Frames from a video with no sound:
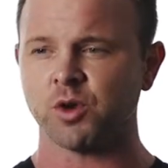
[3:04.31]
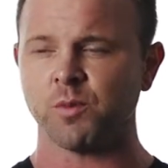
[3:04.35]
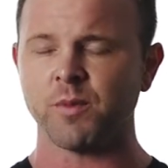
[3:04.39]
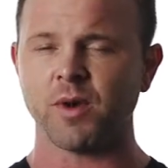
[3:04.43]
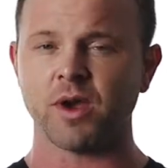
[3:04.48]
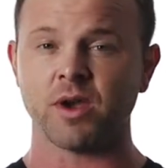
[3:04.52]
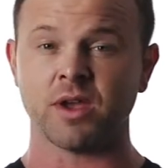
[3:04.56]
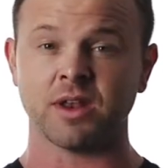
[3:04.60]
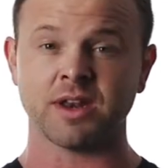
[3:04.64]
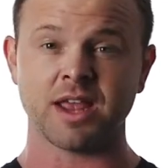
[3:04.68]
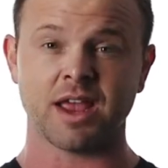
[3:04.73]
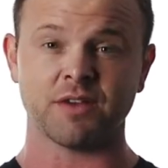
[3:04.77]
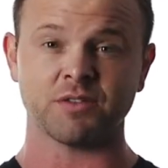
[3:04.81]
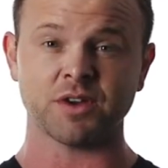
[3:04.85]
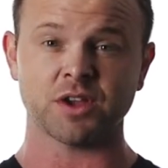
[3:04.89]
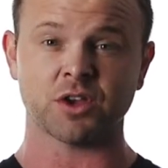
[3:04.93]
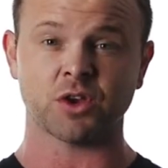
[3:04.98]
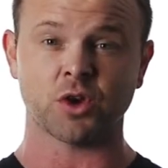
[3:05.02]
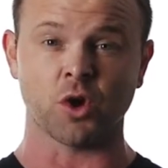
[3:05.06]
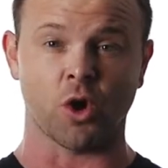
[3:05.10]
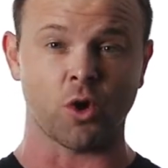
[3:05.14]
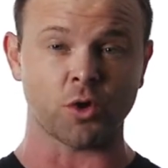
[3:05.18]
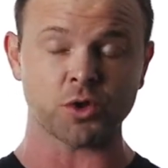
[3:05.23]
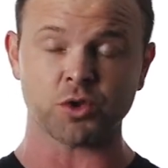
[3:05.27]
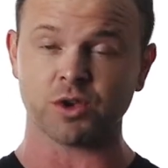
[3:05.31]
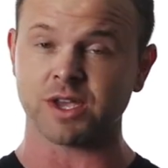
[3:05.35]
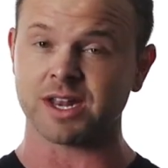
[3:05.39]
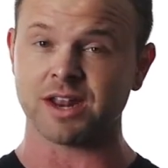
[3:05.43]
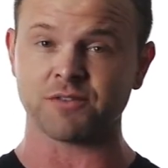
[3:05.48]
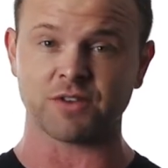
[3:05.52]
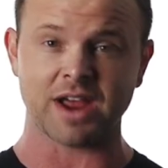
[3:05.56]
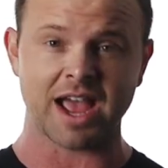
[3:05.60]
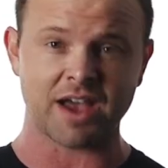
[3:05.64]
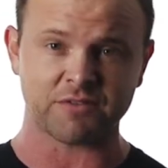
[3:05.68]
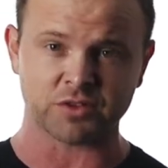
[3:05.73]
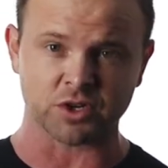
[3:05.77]
and every goal you can
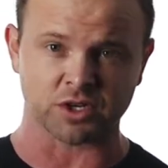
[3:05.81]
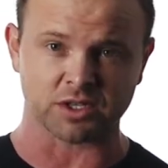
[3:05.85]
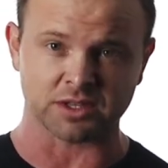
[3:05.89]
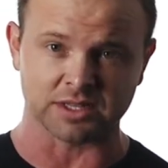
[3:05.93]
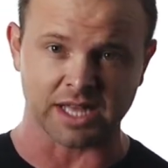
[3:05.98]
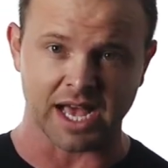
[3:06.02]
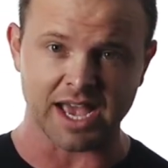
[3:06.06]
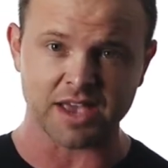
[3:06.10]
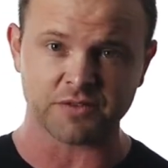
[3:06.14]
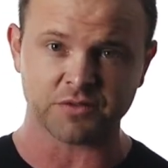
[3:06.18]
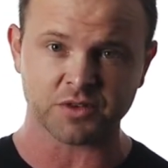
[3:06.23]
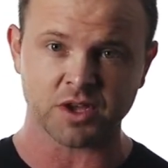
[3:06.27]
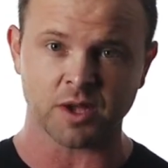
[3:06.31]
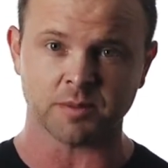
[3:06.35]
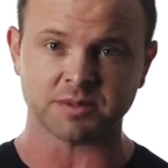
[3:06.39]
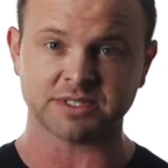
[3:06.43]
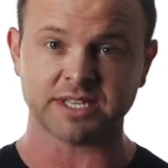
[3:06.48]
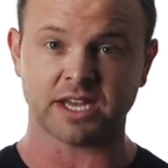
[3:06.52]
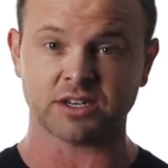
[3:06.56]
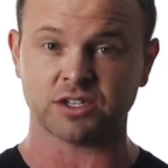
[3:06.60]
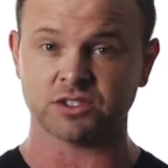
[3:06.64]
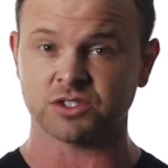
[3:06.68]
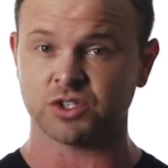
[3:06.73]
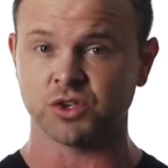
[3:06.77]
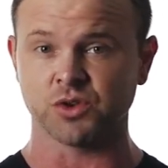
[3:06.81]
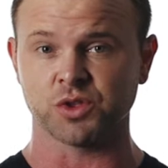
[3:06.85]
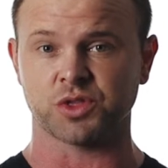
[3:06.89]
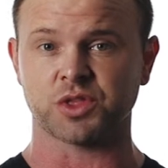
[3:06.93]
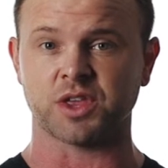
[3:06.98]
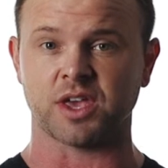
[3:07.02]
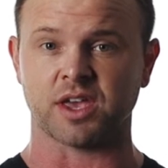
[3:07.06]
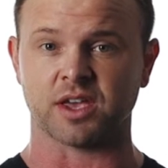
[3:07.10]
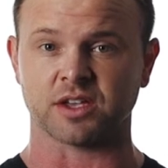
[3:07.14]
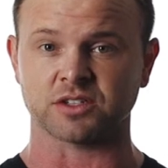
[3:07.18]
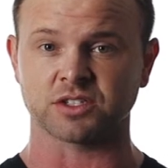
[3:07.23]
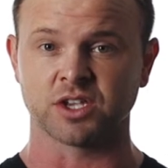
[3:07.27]
ever have in your life comes down to 2
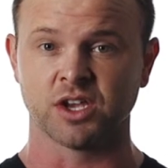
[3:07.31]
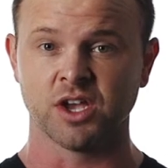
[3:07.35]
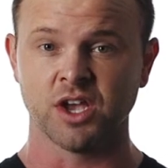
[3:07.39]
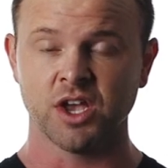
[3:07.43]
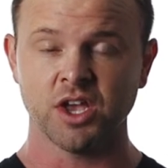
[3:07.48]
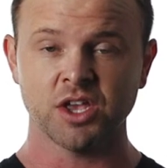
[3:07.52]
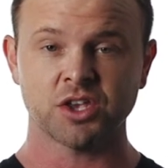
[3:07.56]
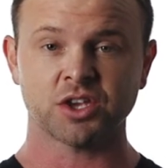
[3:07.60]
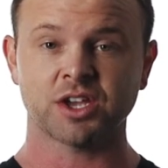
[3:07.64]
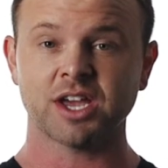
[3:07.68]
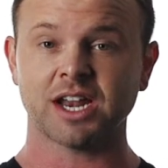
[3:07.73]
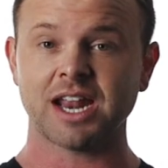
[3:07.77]
things. You